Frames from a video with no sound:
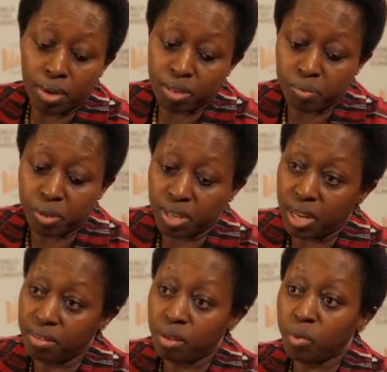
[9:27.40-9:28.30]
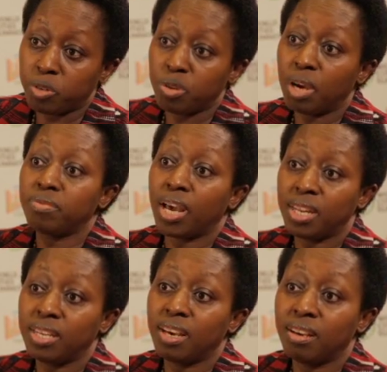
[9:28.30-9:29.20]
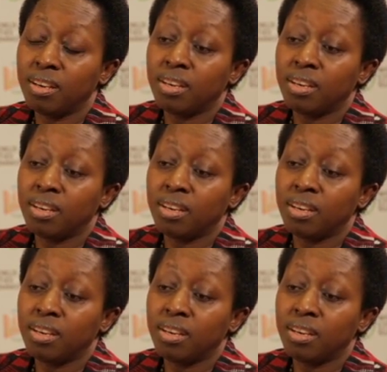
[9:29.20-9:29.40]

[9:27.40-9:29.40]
especially I think what you have done here,